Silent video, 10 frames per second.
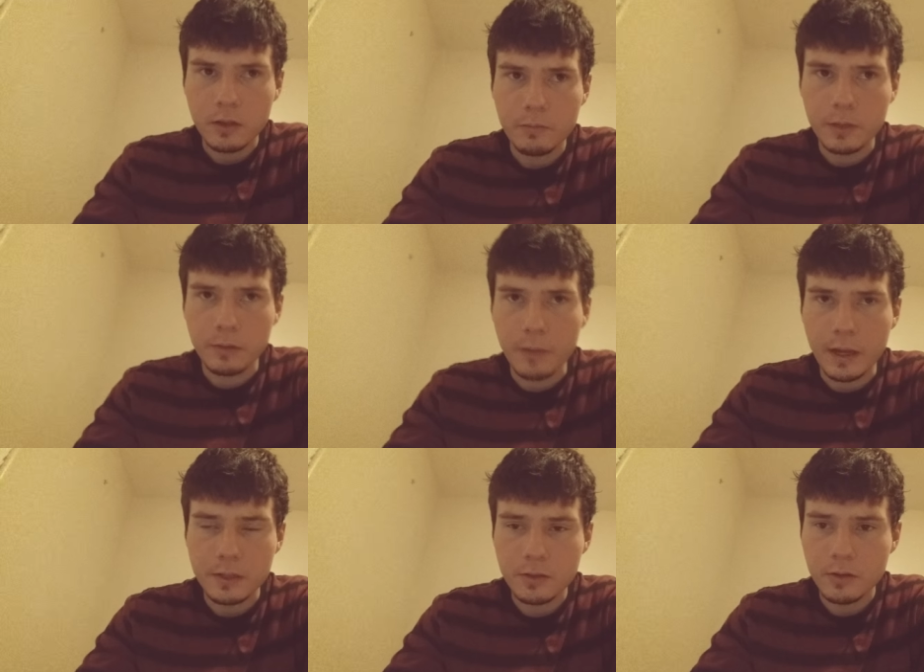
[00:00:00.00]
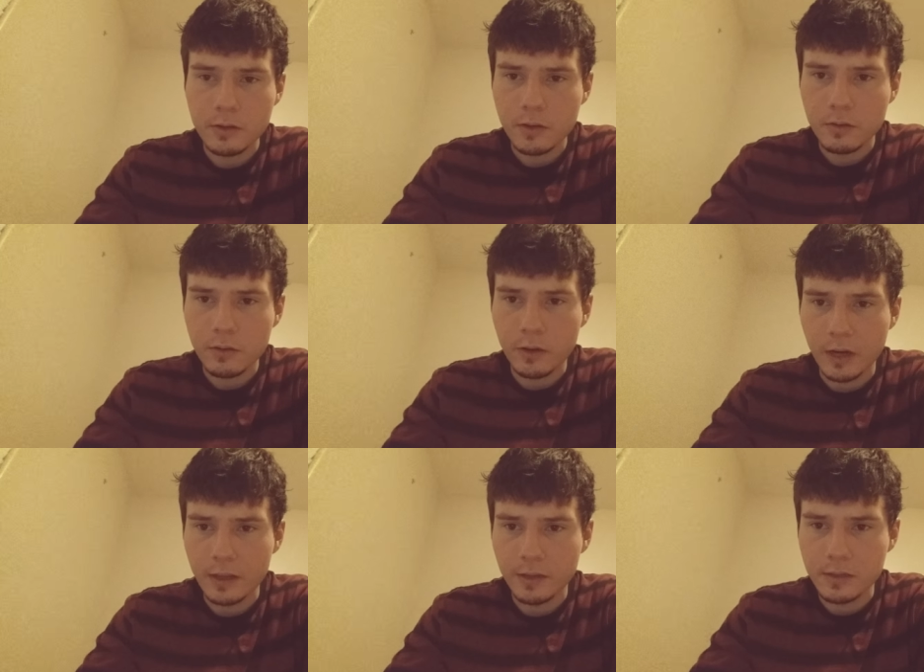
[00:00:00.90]
be mastered
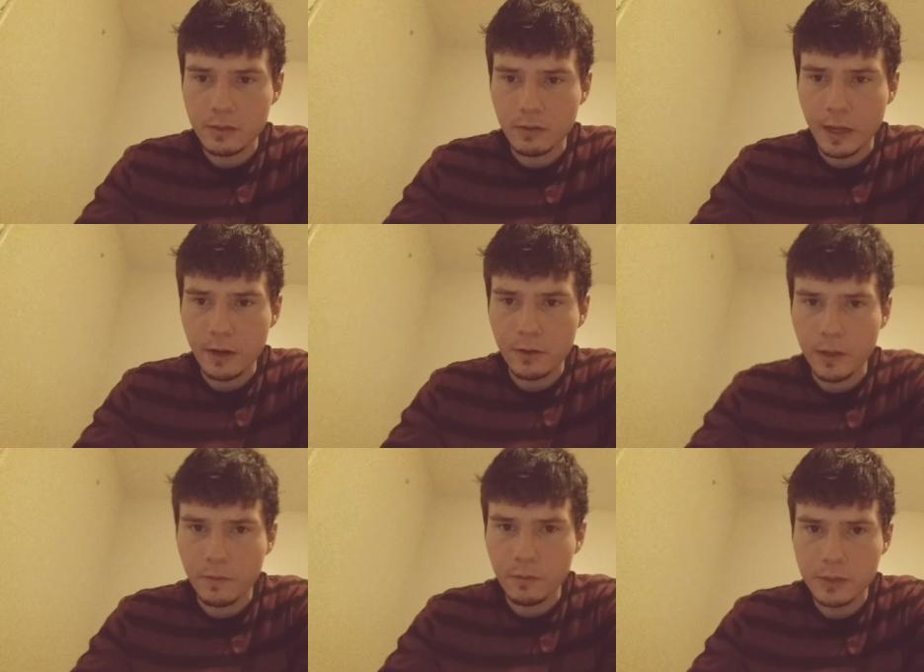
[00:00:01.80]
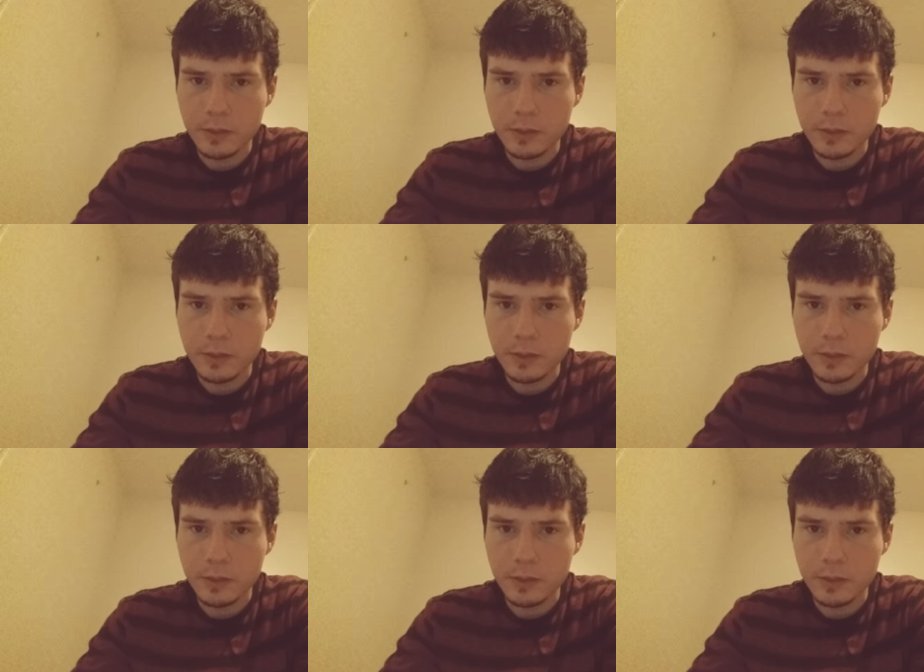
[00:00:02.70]
or at least a higher level so